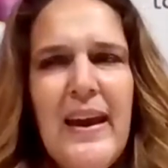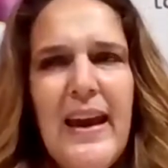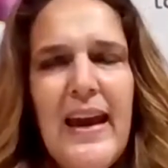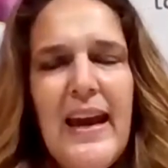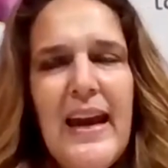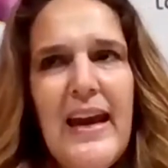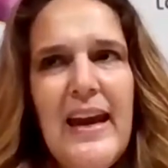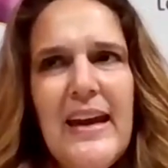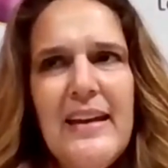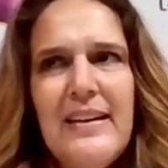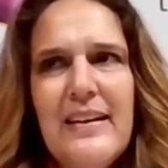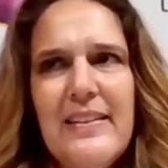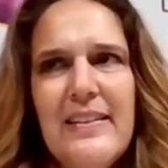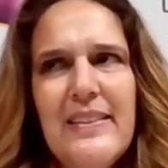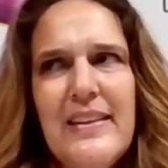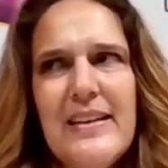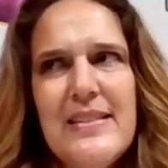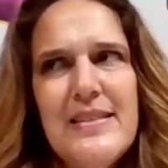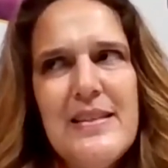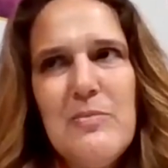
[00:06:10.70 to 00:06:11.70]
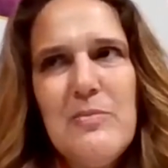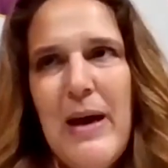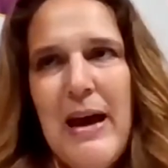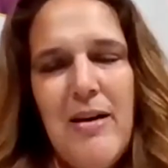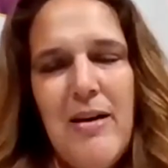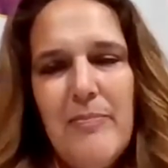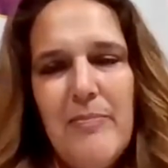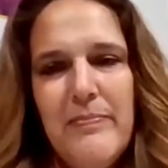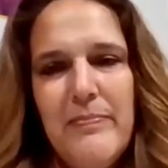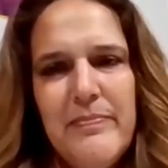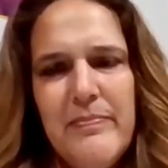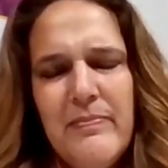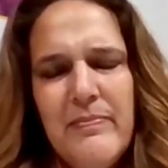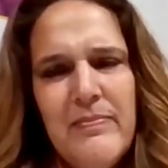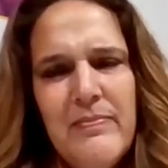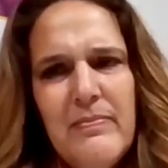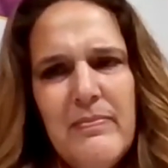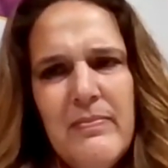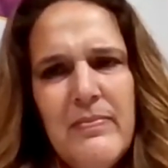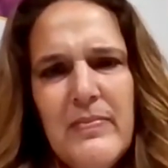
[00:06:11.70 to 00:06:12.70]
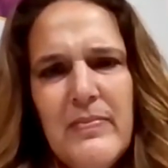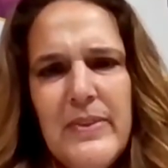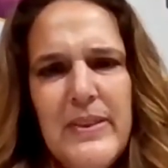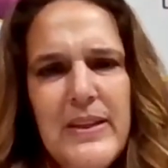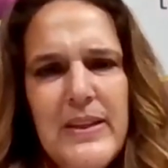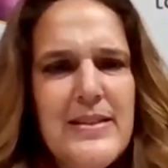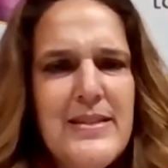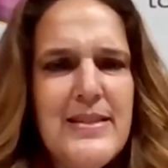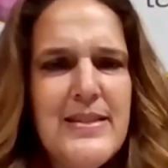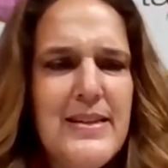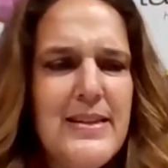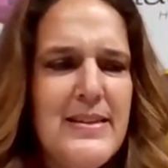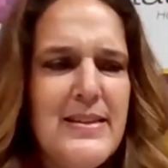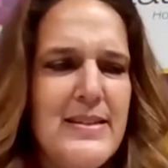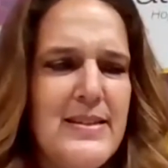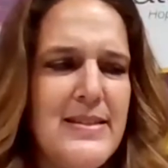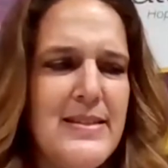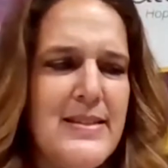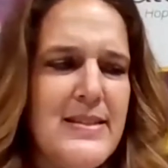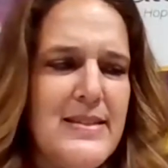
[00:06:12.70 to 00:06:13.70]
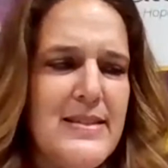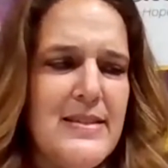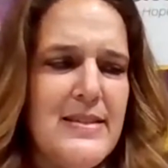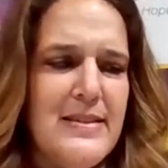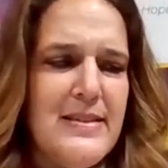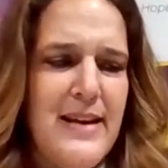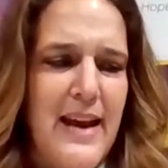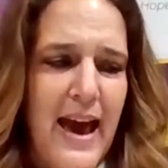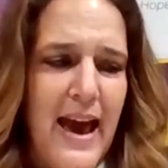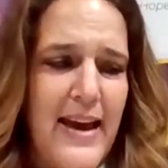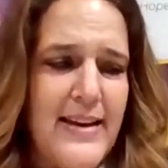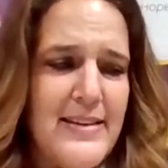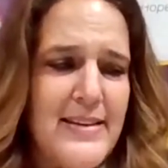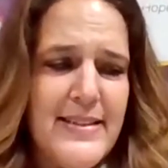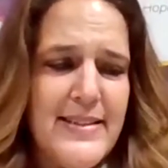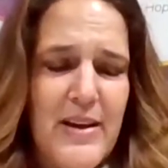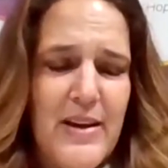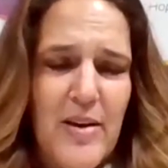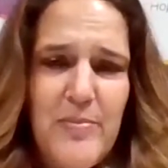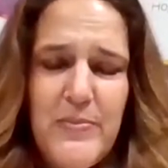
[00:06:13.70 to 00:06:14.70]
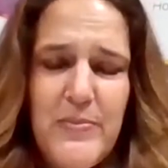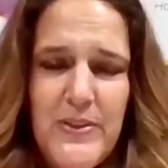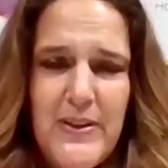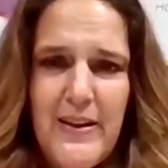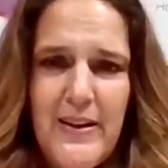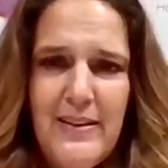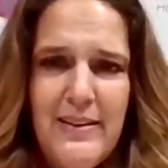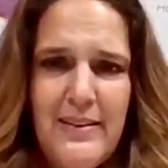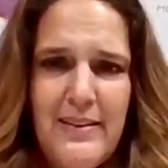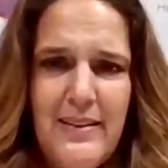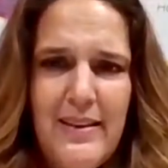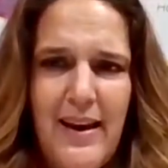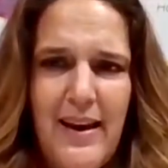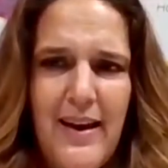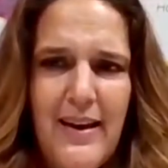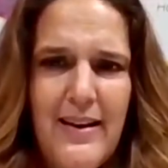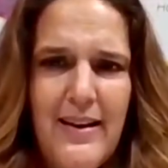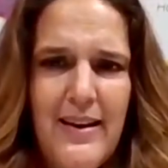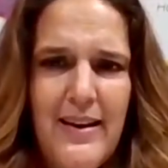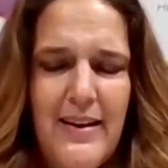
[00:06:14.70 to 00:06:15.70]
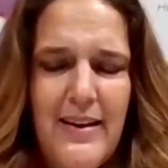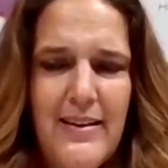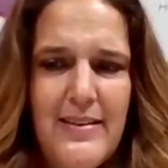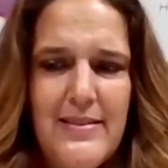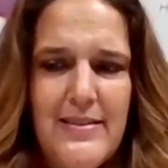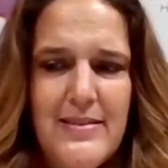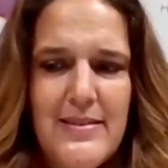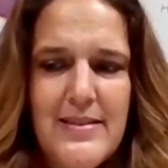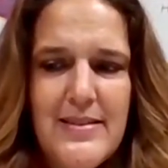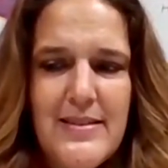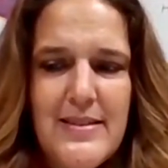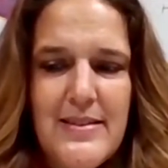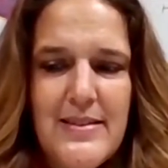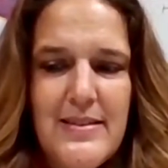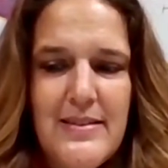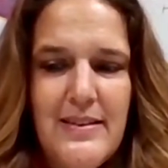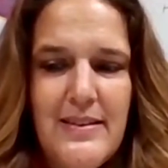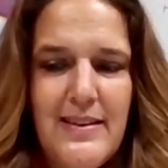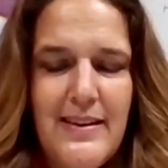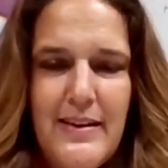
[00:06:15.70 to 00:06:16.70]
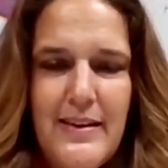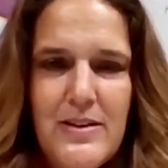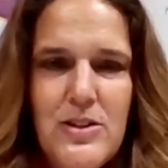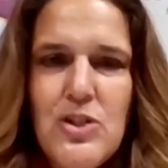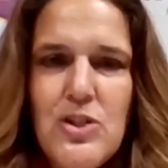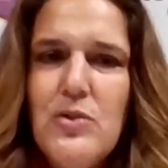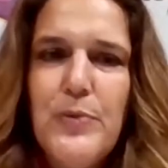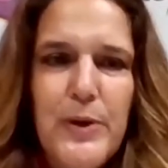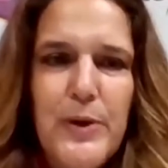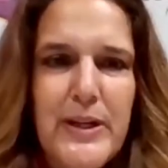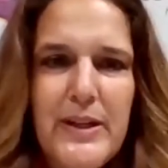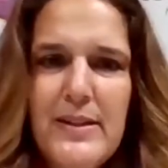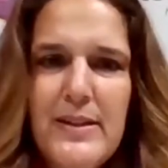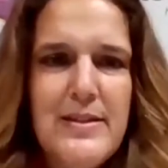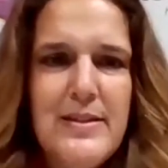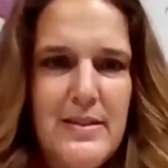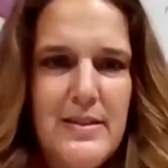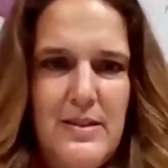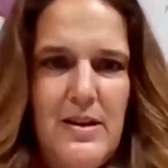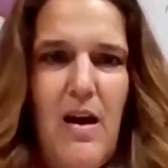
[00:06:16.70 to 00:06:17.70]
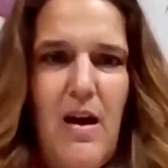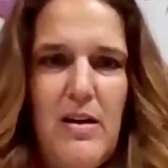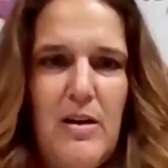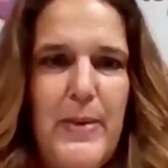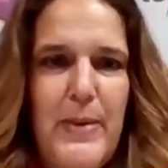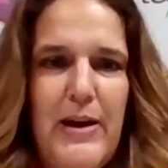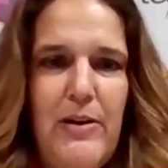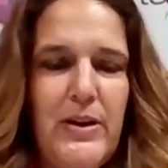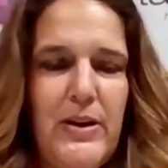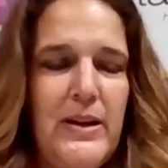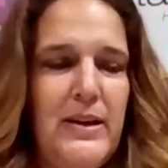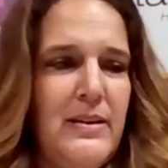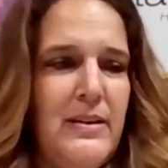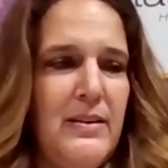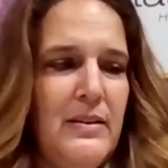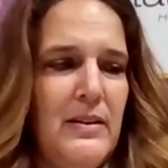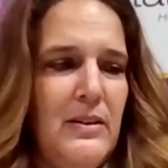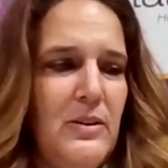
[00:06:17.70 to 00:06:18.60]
And they said, Mom, this is not something that is an issue for kids to talk about it.